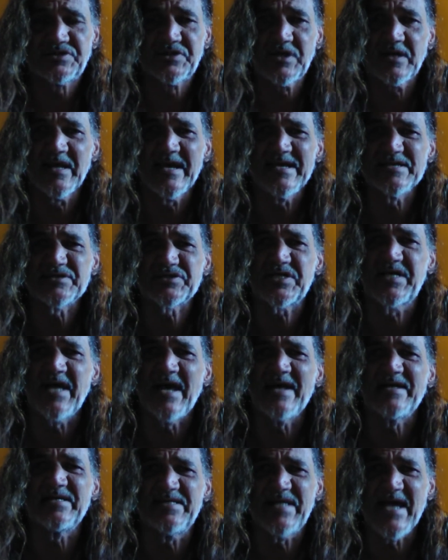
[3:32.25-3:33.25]
At least
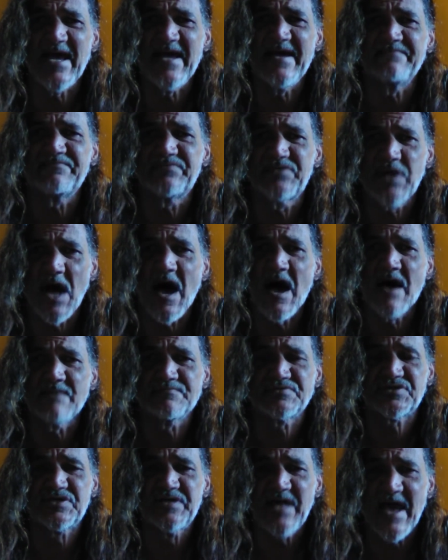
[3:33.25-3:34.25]
get Dave
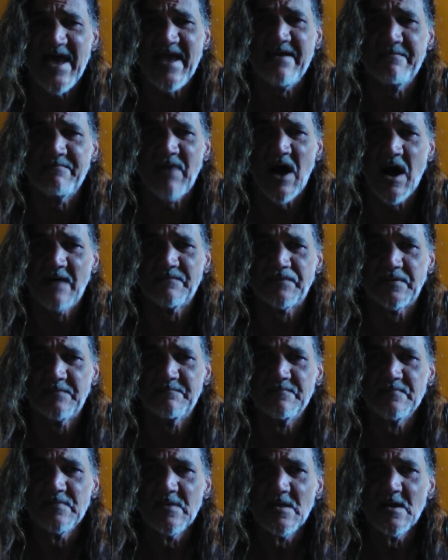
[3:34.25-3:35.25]
Dobbs' name off
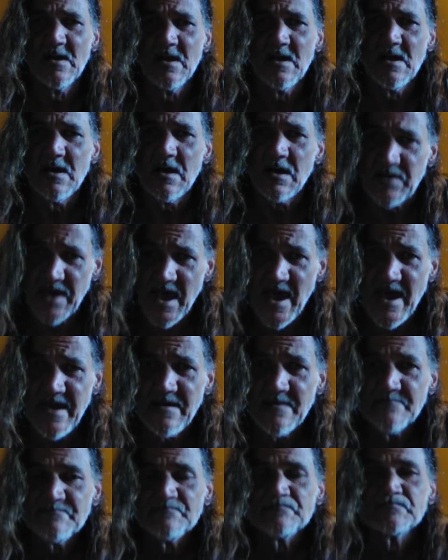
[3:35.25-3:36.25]
them. Okay?